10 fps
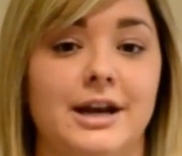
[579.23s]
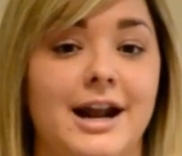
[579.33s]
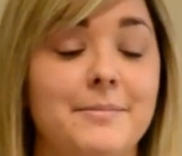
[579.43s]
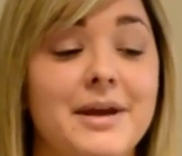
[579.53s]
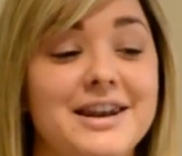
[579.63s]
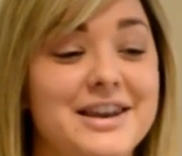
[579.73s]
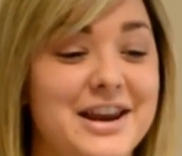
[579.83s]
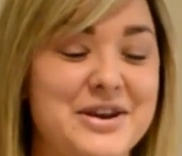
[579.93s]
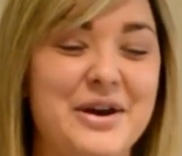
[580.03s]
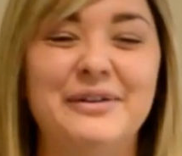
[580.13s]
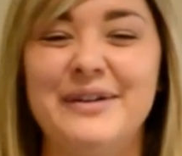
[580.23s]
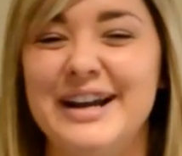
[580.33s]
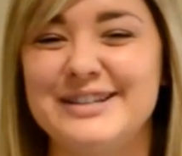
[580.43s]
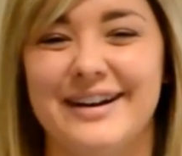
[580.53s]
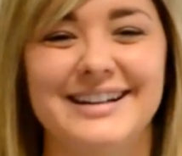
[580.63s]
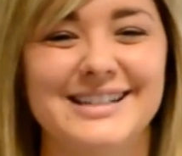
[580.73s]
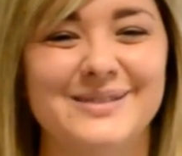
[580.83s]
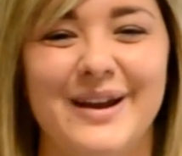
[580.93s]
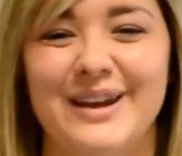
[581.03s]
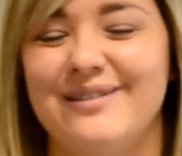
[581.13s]
And I'm in no way trying to
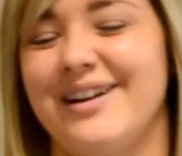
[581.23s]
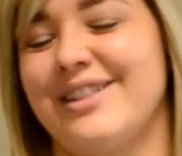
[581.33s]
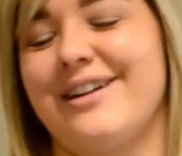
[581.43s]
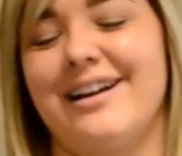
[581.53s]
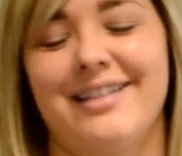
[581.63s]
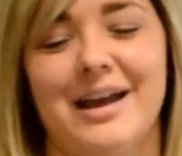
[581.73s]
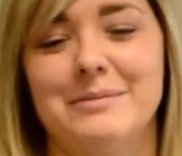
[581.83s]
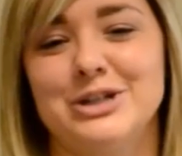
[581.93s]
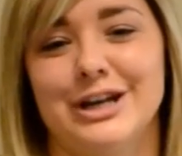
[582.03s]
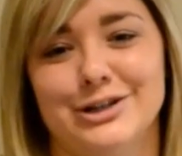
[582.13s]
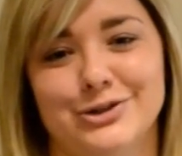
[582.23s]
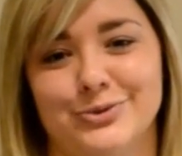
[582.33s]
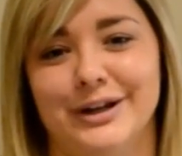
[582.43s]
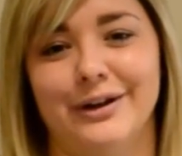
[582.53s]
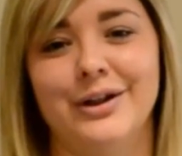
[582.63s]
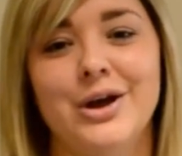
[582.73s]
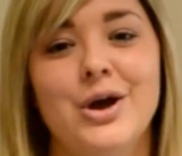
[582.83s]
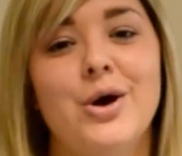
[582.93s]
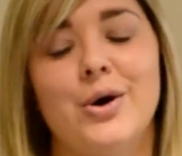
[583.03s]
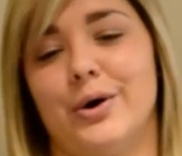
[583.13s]
sway you whether climate change is real
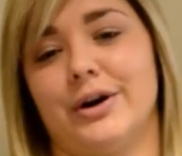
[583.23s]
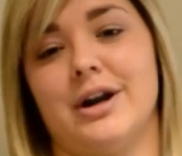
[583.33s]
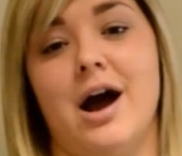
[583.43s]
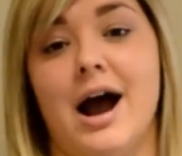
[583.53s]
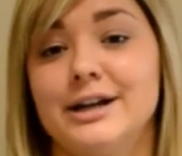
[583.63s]
or not.